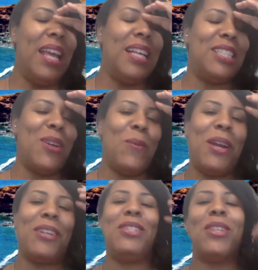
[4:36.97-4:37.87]
And so
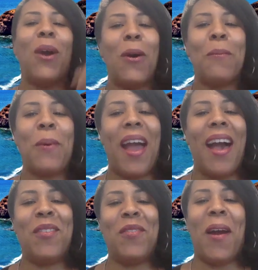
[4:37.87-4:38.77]
we are so
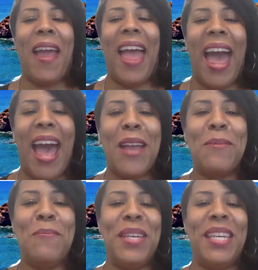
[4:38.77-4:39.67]
proud of our
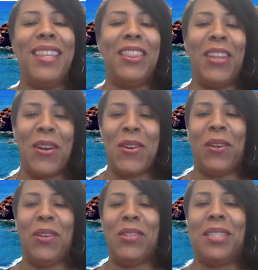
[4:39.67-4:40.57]
IB
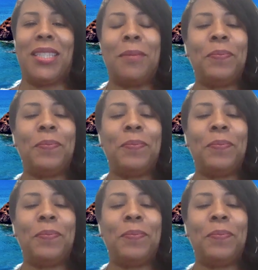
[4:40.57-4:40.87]
learners.